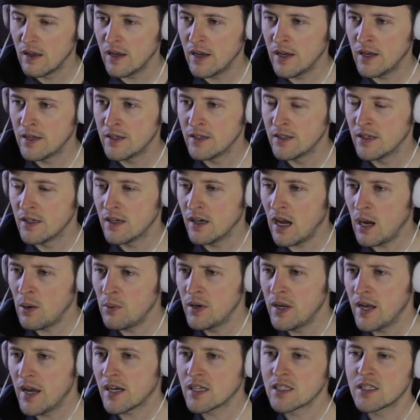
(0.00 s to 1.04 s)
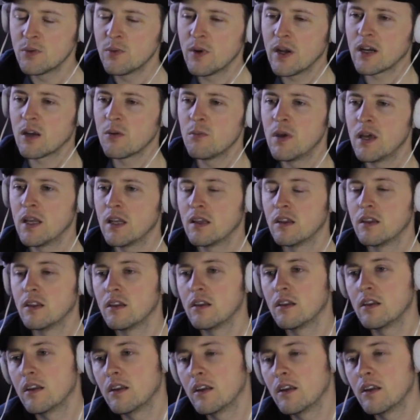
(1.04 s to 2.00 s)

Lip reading: And I would actually recommend